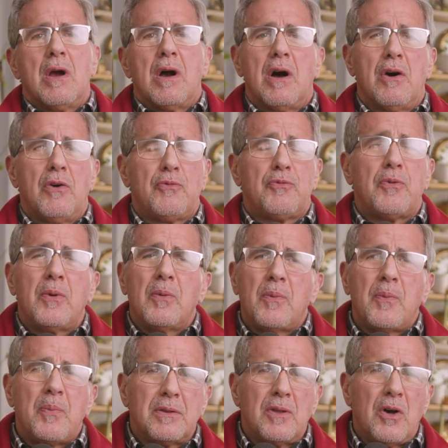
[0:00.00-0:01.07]
of
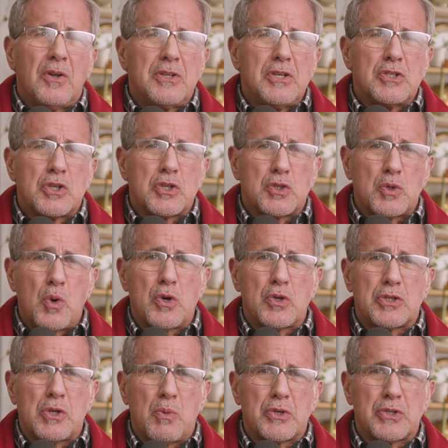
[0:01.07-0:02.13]
all these
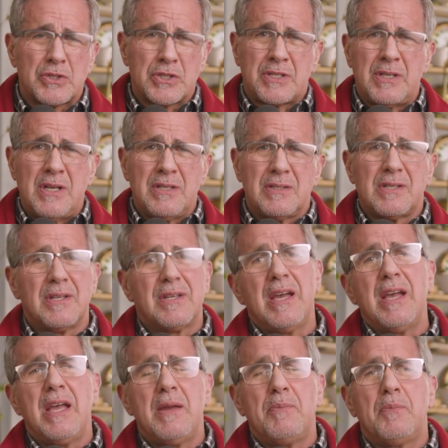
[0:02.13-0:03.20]
disorders that we're seeing
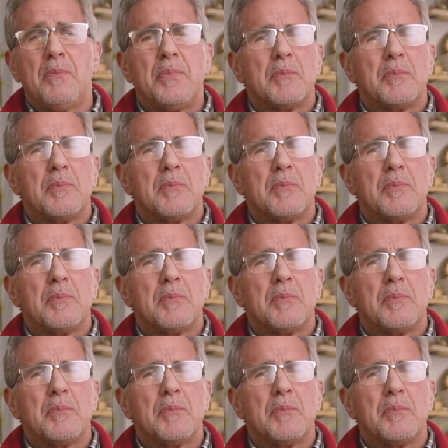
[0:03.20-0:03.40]
today,